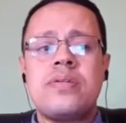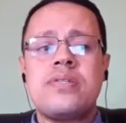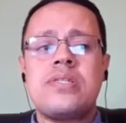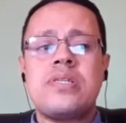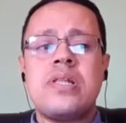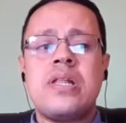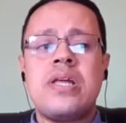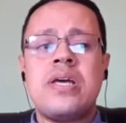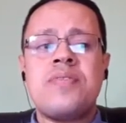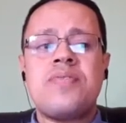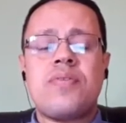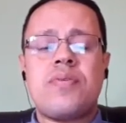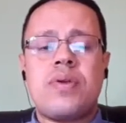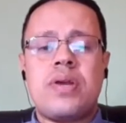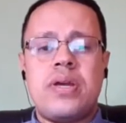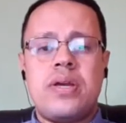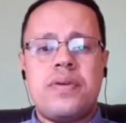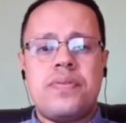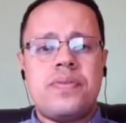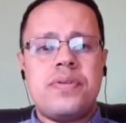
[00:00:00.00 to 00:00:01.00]

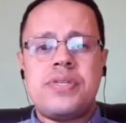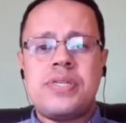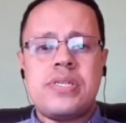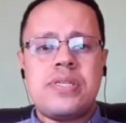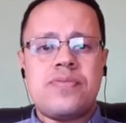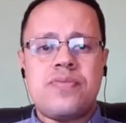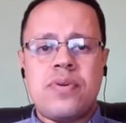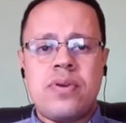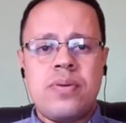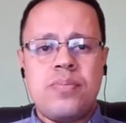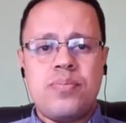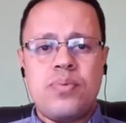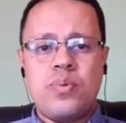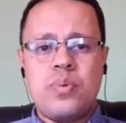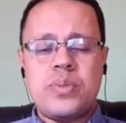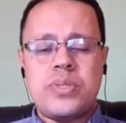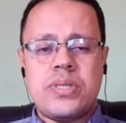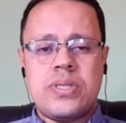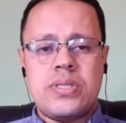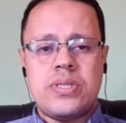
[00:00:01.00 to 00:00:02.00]
slavery. This is very
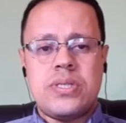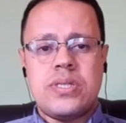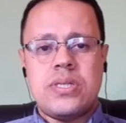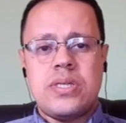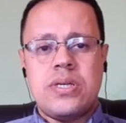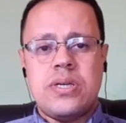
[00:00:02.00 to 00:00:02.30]
important.